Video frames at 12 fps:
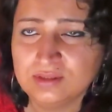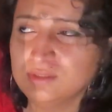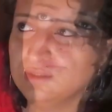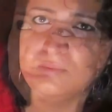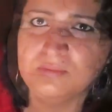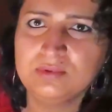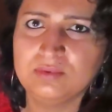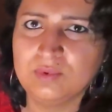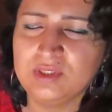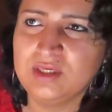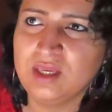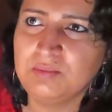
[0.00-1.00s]

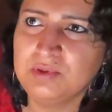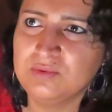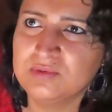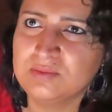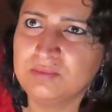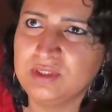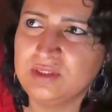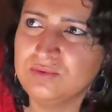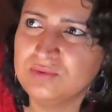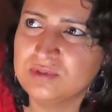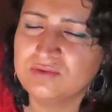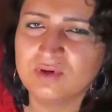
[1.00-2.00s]
When you get somebody
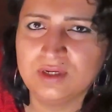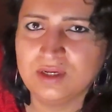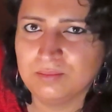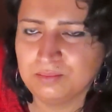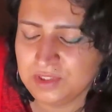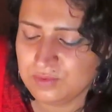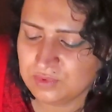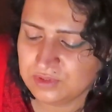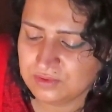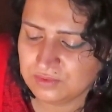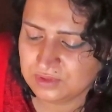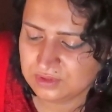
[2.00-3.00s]
who's trying to compete with
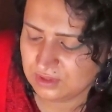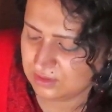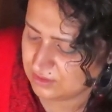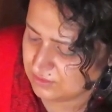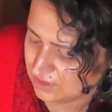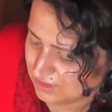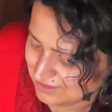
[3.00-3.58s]
you and they're trying